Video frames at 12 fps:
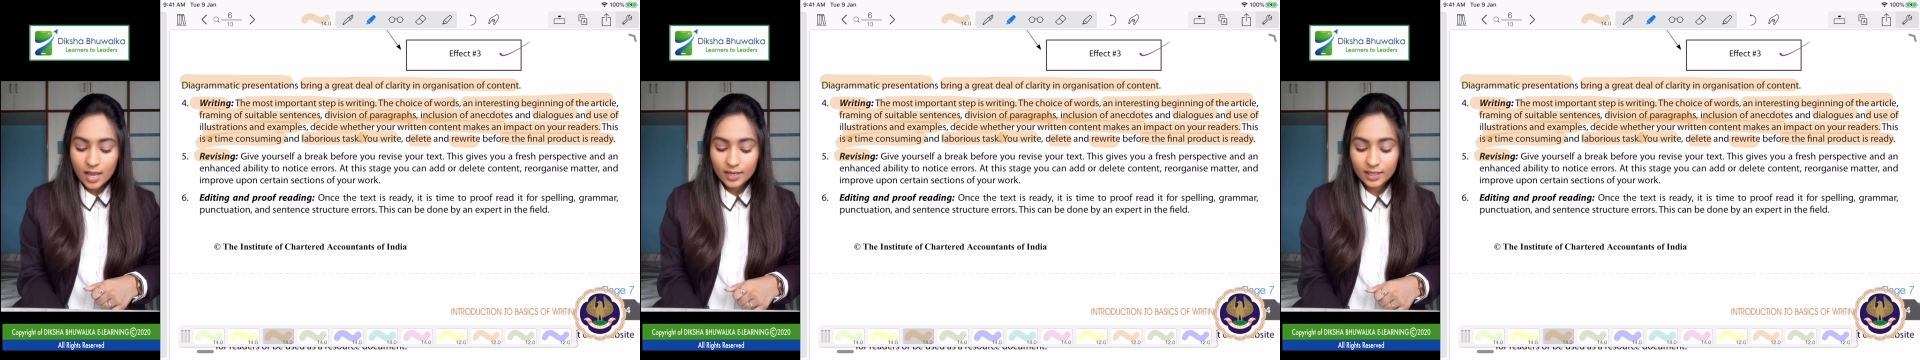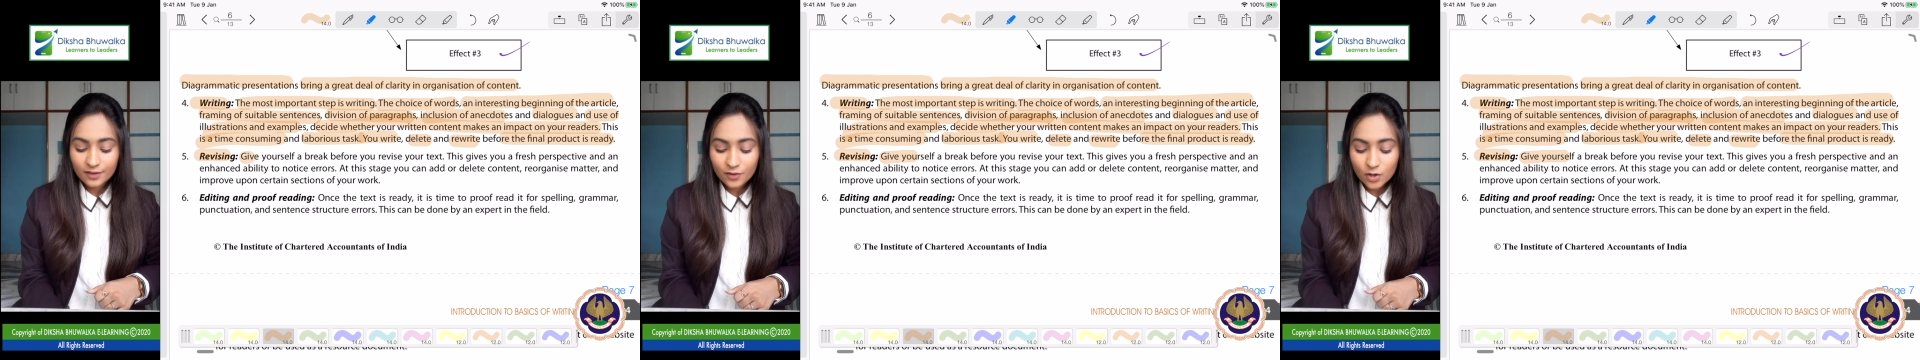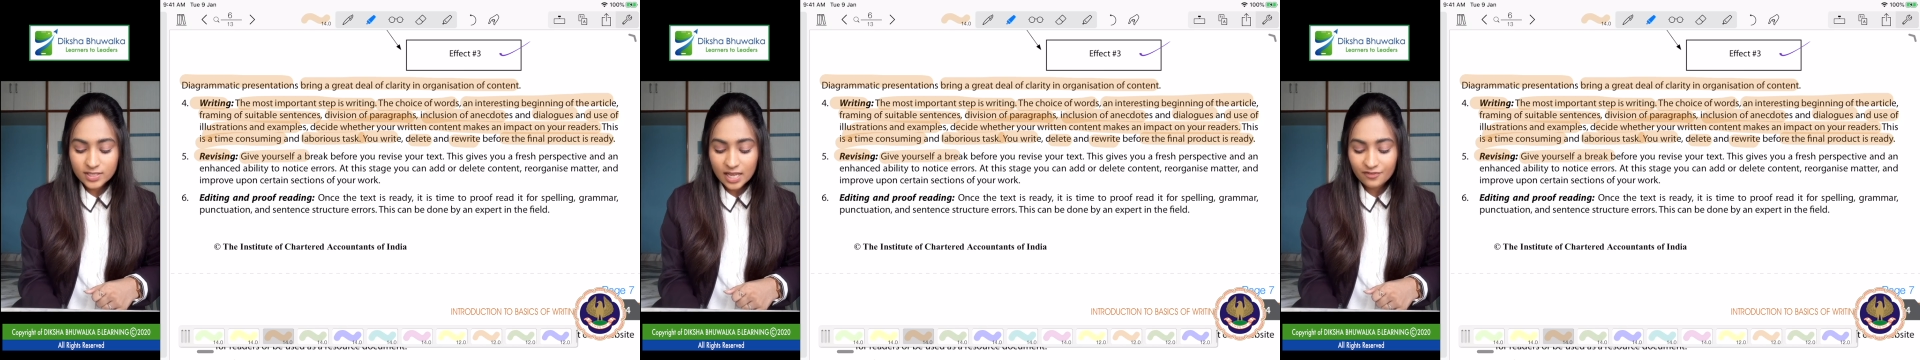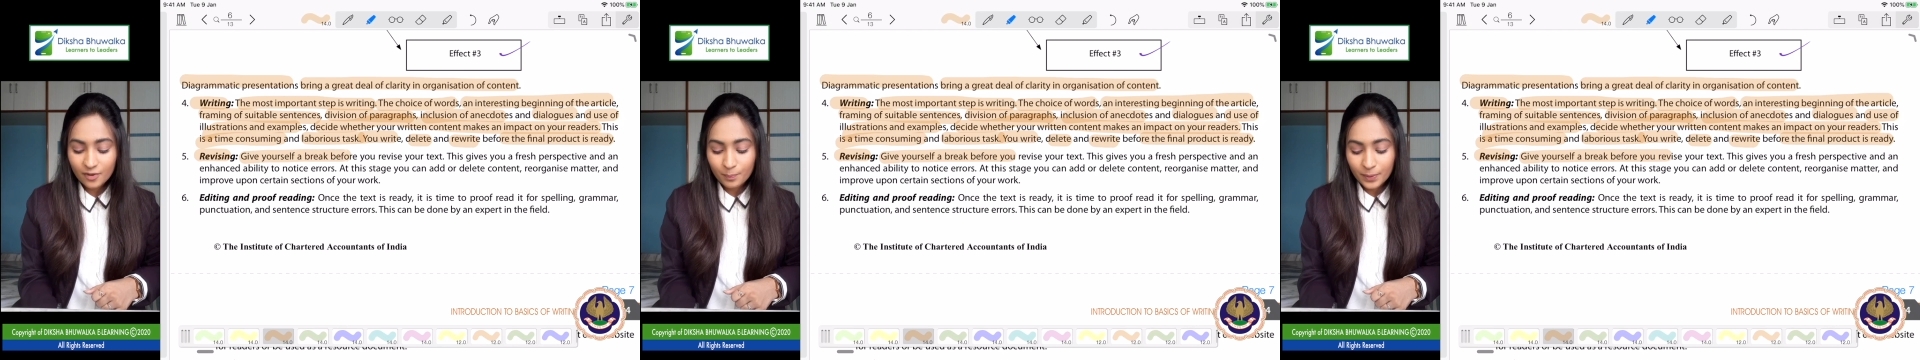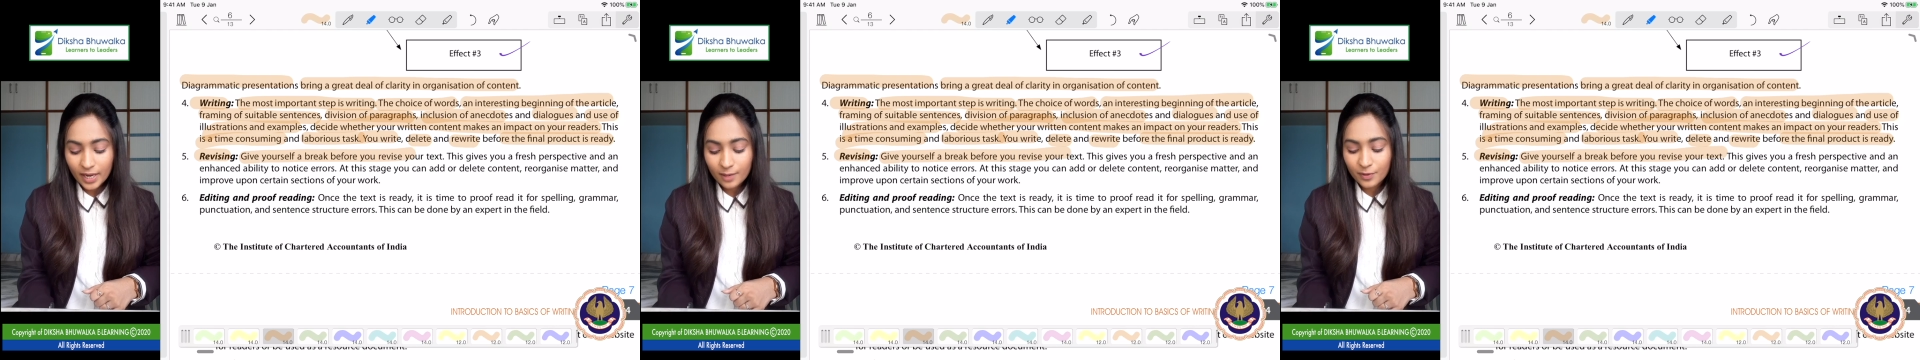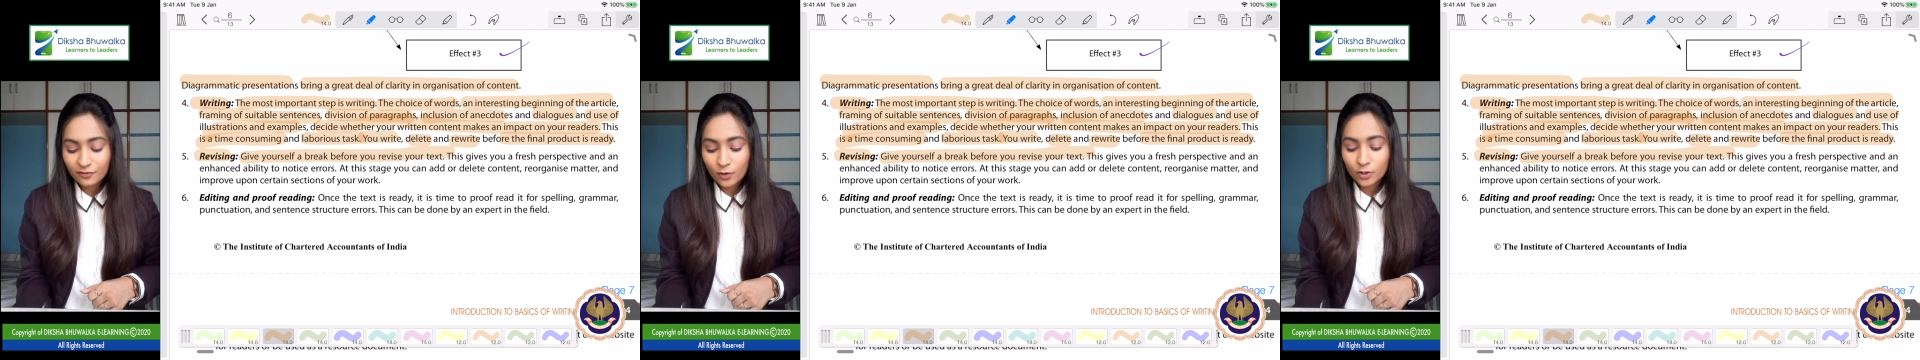Give yourself a break
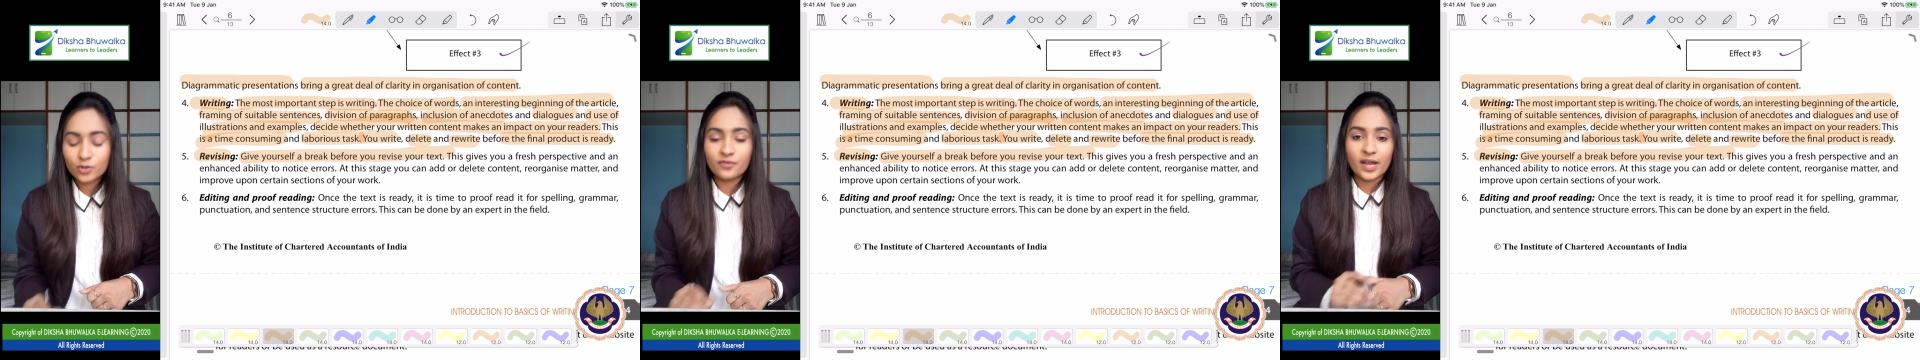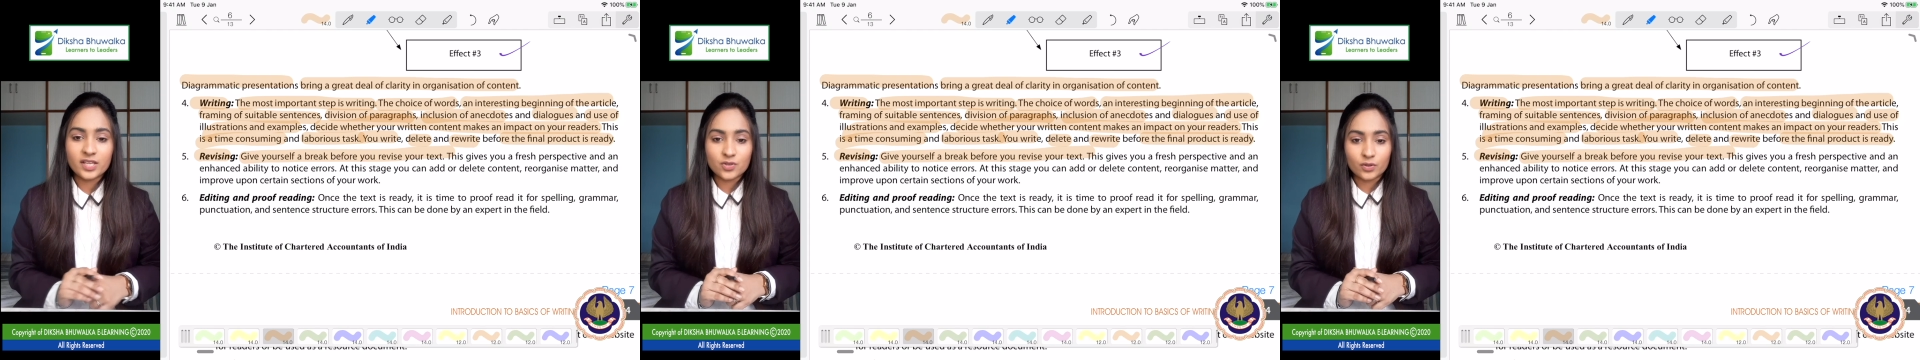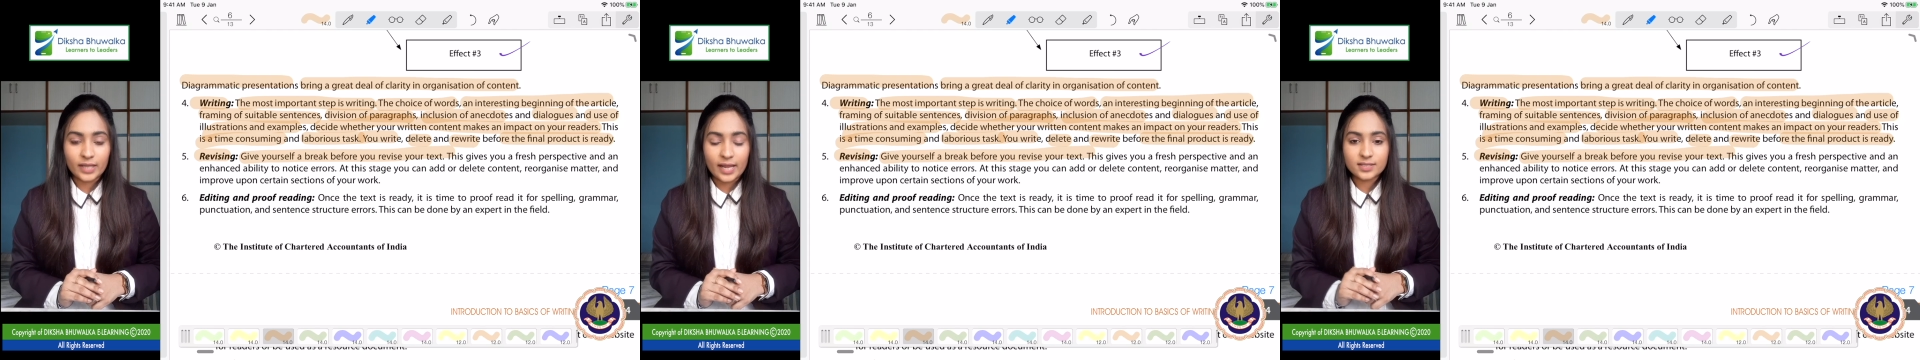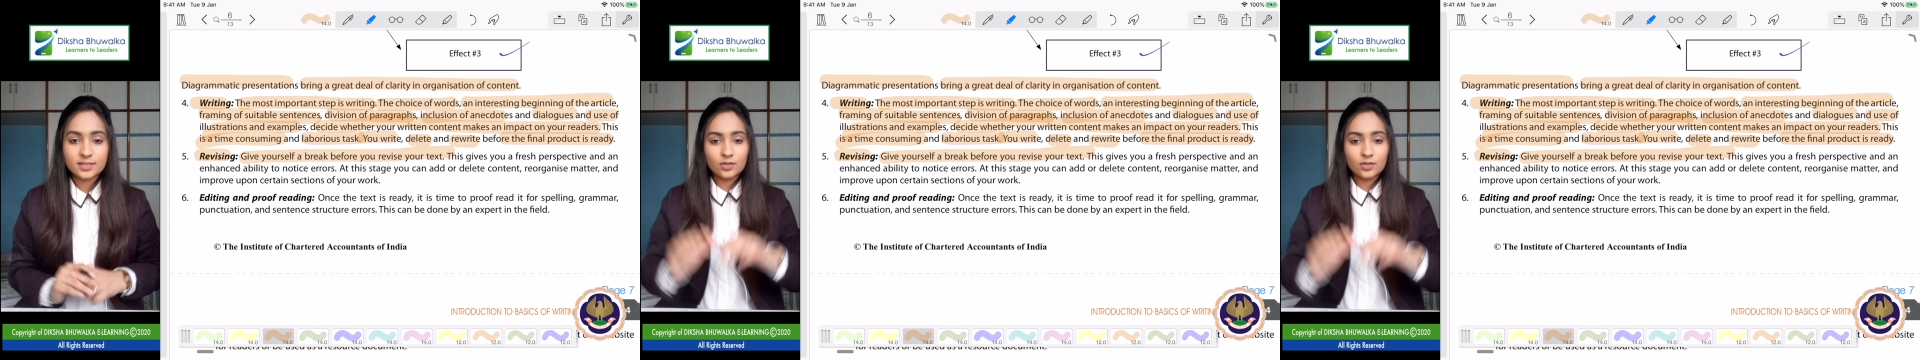before you revise your text.